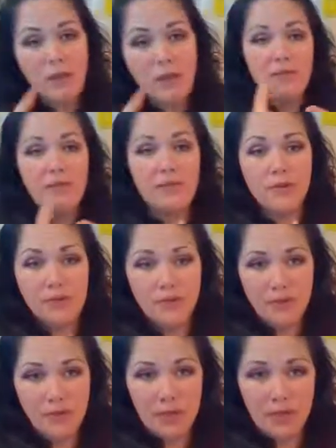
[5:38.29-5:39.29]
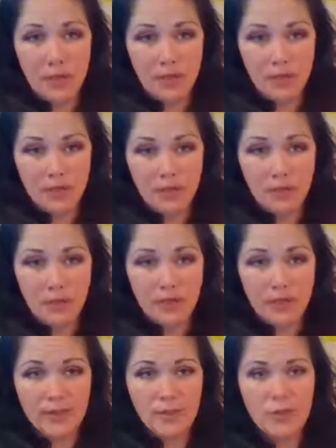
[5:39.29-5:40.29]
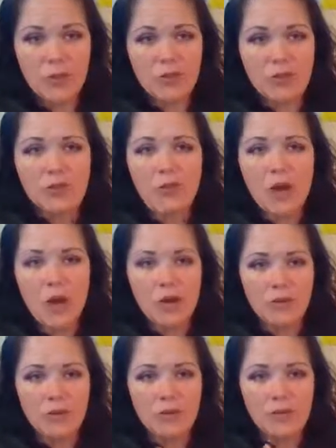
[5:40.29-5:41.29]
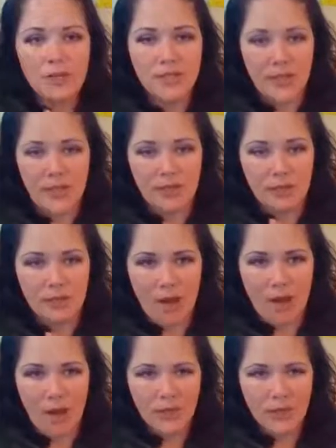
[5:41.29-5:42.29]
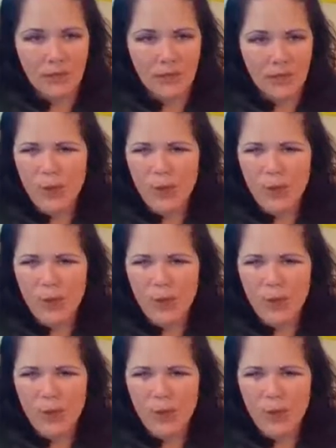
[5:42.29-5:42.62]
the first thing you need to do is make sure you understand the problem.